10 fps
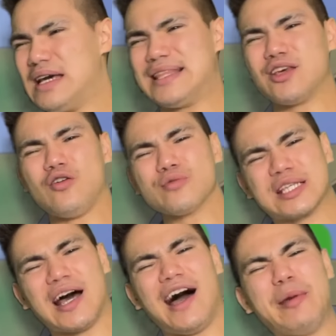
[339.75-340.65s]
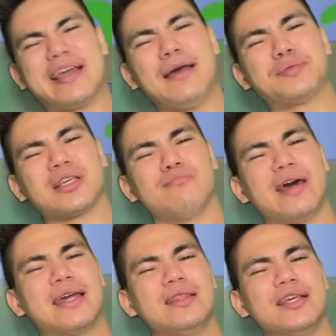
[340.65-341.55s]
And the whole time he keeps on
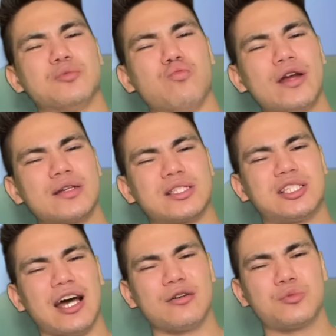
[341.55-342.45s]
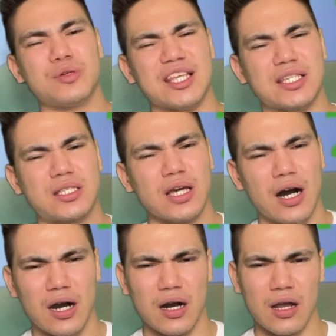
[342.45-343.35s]
making these weird sounds with his
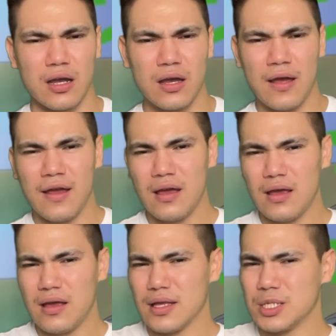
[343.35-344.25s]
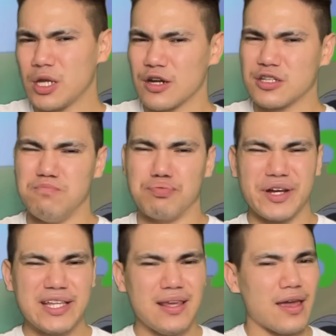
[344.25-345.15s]
tongue and starts
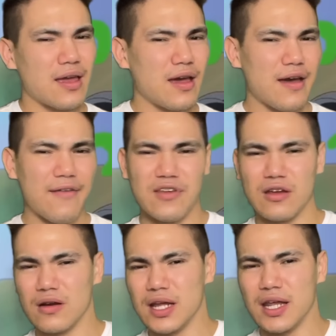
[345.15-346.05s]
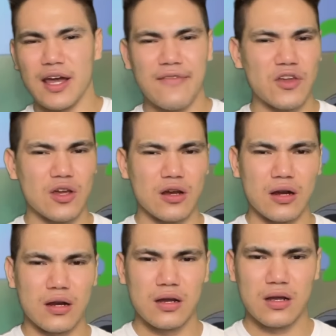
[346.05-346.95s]
breathing heavier and heavier.